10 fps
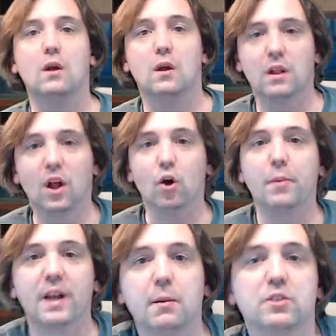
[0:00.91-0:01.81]
Hello, my
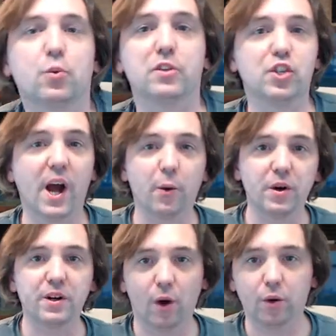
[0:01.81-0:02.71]
name is Rich
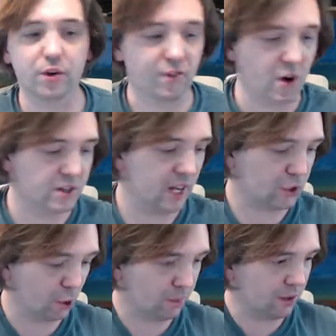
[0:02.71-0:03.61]
Howard, owner of
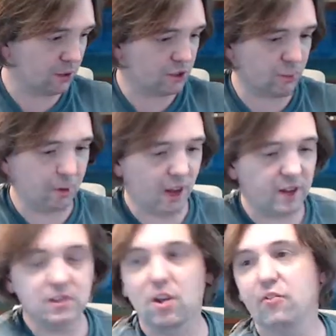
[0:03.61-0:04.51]
Architectural Builder Supply,
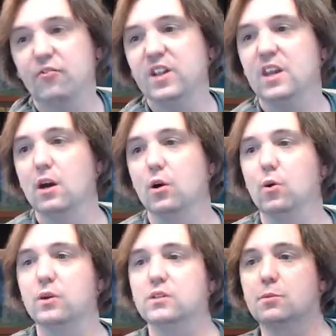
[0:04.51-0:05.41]
and this video
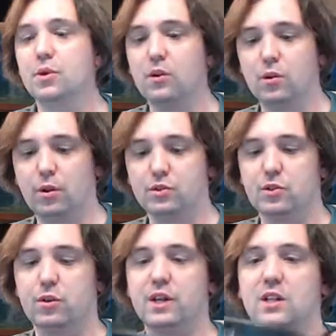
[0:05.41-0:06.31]
is to bring you a closer look at the